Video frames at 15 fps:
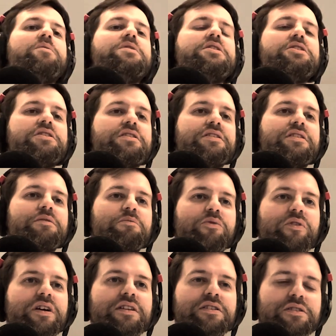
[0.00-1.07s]
Is it just the
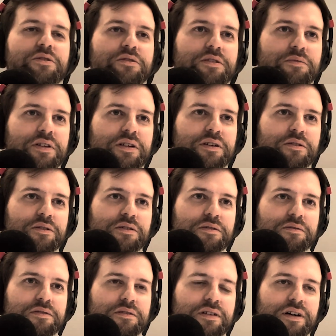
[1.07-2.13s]
Marines or something? Or
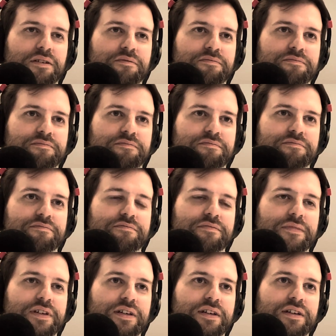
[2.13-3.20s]
no, it's from
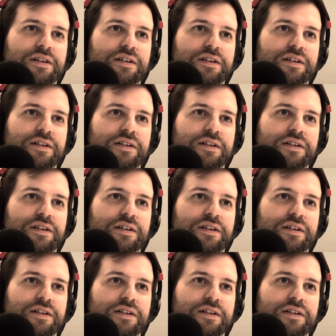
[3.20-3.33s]
Friends.